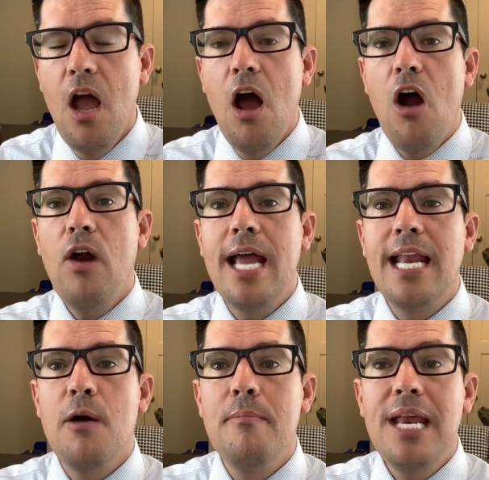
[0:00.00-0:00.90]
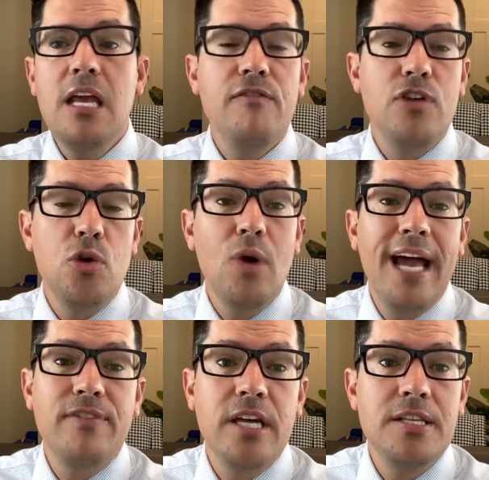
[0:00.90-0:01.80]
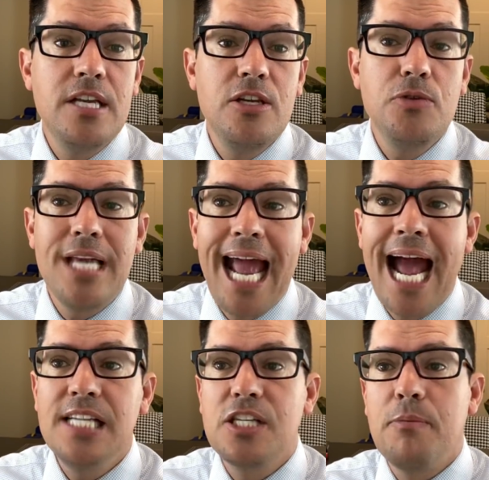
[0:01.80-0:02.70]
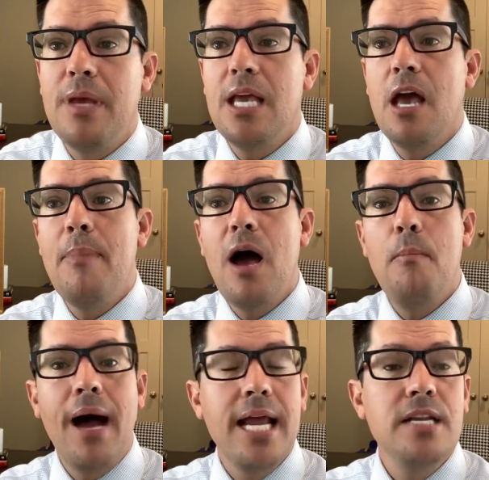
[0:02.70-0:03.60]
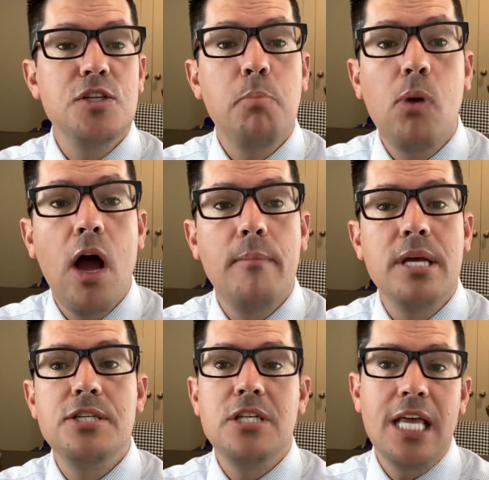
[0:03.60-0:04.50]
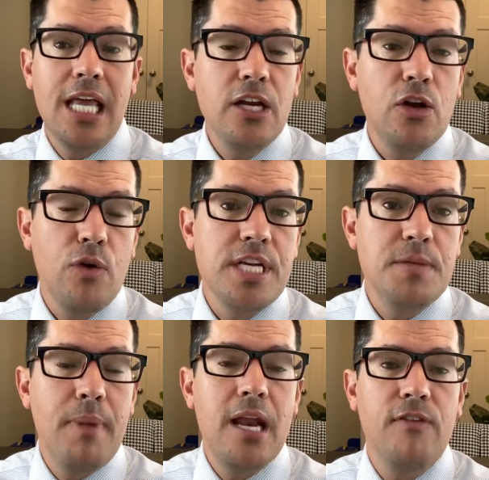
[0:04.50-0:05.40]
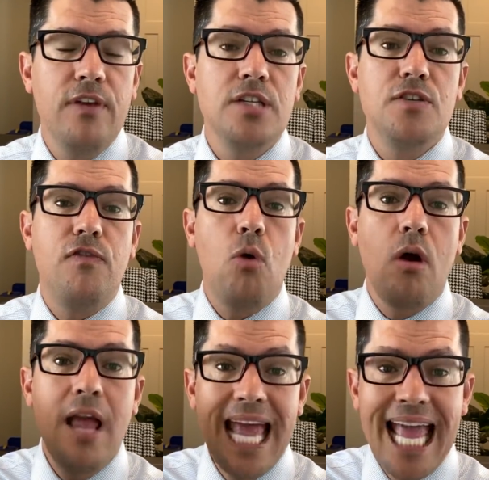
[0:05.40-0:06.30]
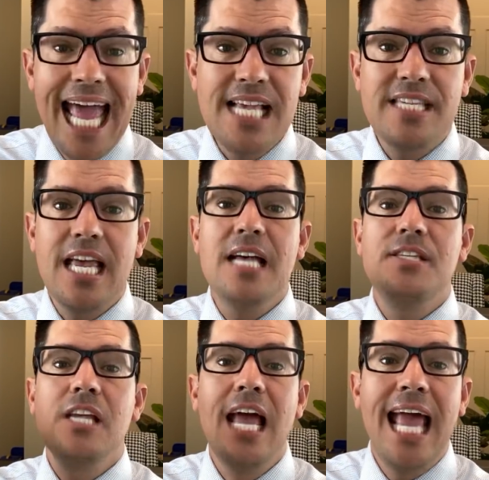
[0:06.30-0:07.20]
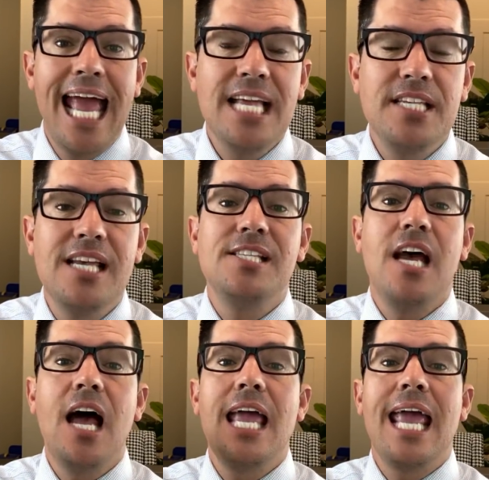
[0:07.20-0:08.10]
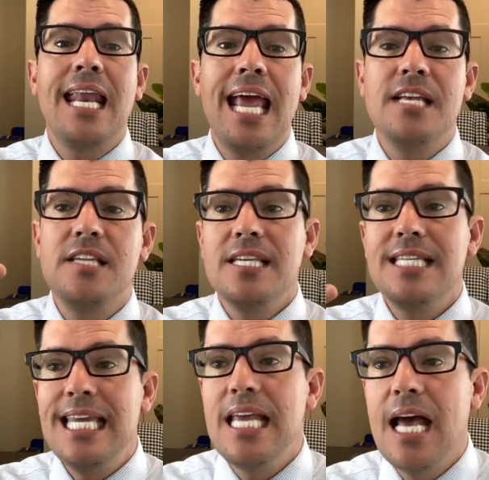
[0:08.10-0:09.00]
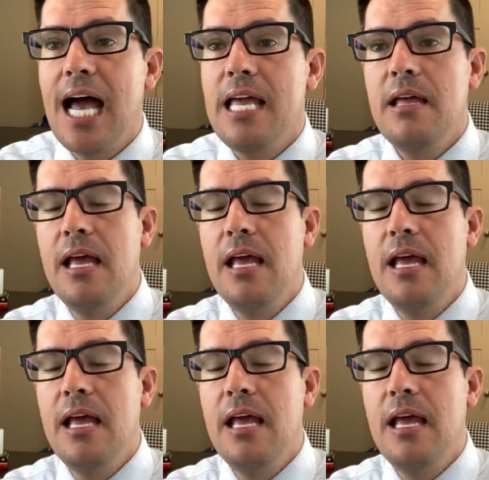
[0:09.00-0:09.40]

All right, now many of you have continued to ask me about Biden's promise to increase benefits for S S, S S I, and S S D I.